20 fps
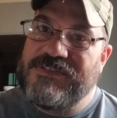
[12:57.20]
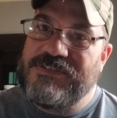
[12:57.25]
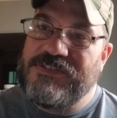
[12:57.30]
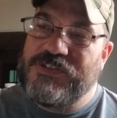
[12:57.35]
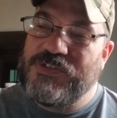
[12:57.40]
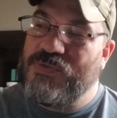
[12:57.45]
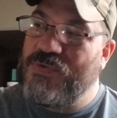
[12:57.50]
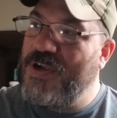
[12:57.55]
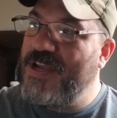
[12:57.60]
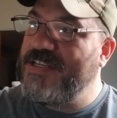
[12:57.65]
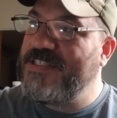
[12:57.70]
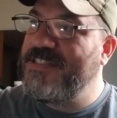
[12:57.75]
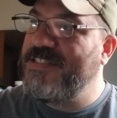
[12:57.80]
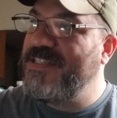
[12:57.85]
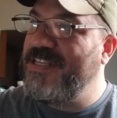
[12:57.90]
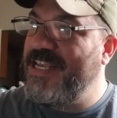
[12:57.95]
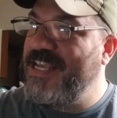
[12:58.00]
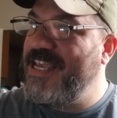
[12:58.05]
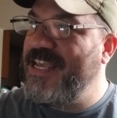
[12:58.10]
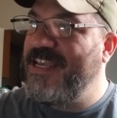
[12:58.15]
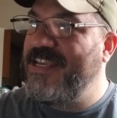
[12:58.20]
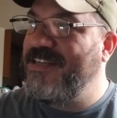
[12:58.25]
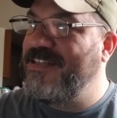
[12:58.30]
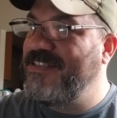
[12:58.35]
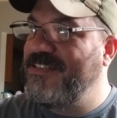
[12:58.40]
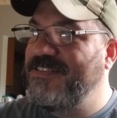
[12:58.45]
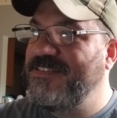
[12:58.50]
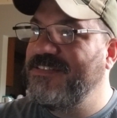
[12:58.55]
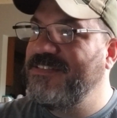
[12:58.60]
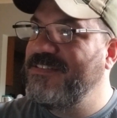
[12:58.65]
trust
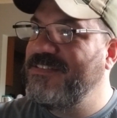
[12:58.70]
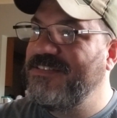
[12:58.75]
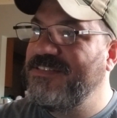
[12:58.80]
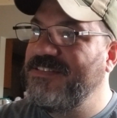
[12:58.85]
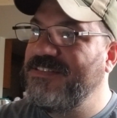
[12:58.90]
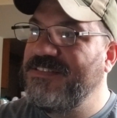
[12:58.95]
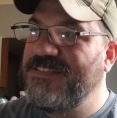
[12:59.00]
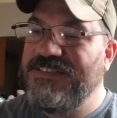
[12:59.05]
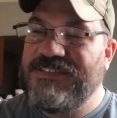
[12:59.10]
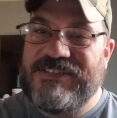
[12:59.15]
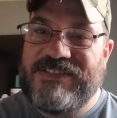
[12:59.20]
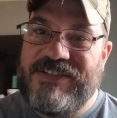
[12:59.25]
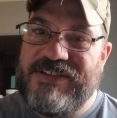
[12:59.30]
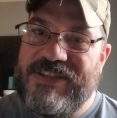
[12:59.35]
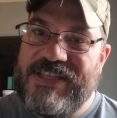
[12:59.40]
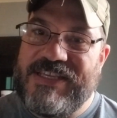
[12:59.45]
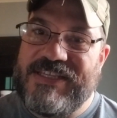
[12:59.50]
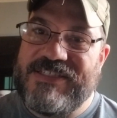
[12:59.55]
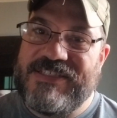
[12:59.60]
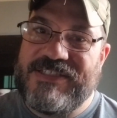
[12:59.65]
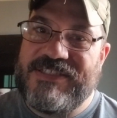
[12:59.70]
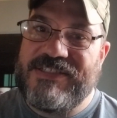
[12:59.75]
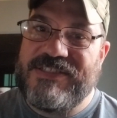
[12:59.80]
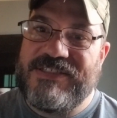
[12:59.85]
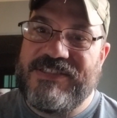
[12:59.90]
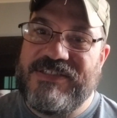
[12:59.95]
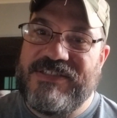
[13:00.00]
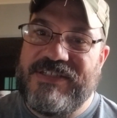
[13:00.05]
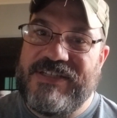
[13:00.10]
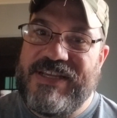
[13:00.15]
in
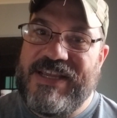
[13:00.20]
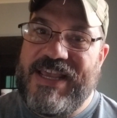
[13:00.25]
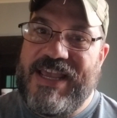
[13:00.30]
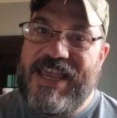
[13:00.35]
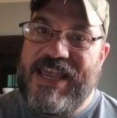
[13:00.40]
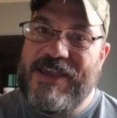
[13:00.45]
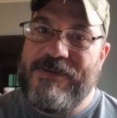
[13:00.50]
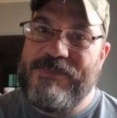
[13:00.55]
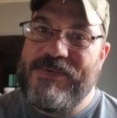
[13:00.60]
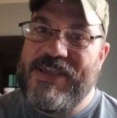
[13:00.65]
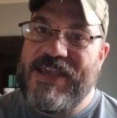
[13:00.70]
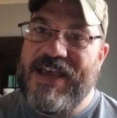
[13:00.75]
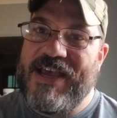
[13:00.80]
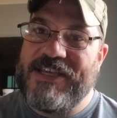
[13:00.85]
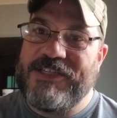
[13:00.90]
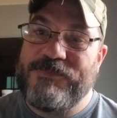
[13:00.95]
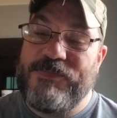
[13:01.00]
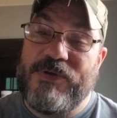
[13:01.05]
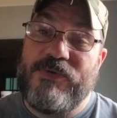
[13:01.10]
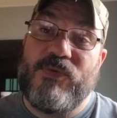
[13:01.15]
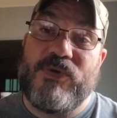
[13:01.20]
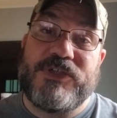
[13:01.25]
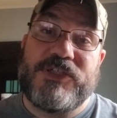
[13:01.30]
these APIs, but we're